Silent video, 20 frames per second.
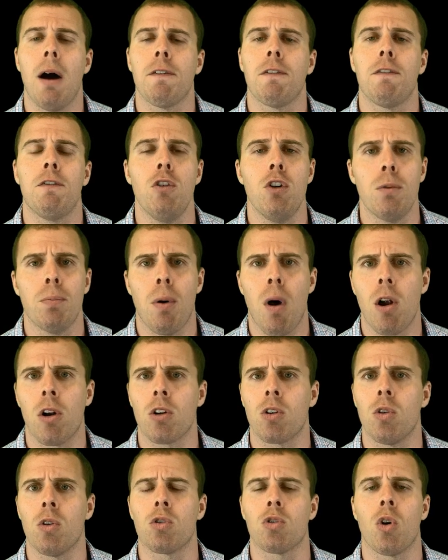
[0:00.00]
food
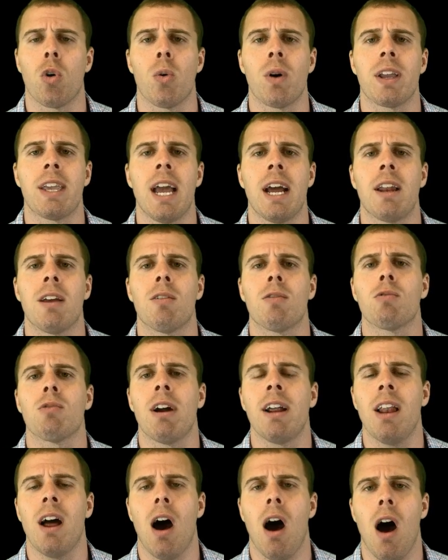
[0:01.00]
particles, or we're getting
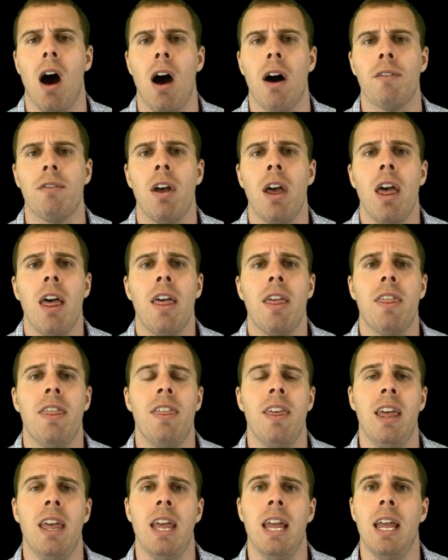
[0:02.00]
rid of
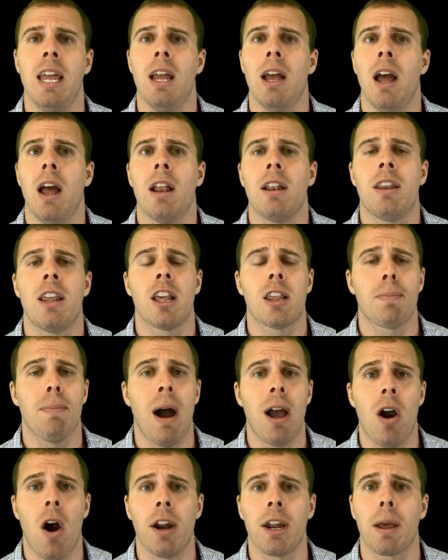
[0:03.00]
the
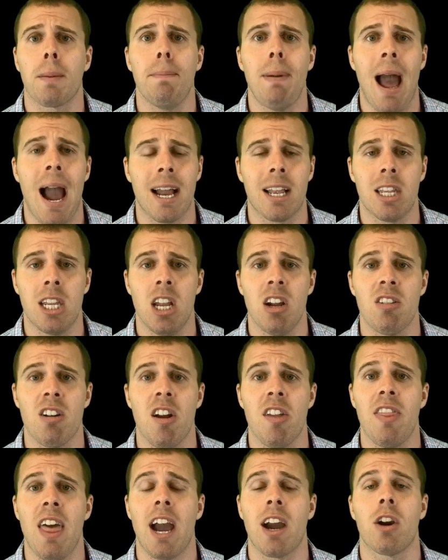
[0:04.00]
dysbiotic
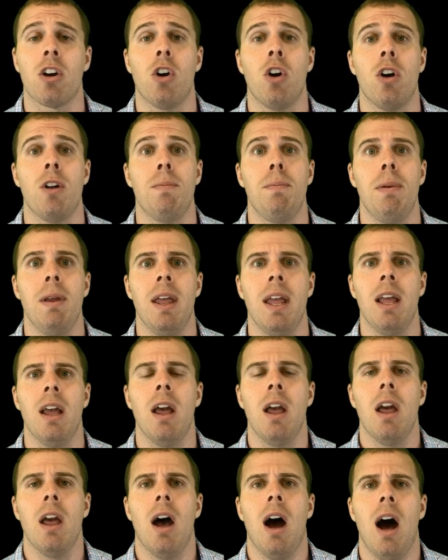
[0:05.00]
bacteria that could be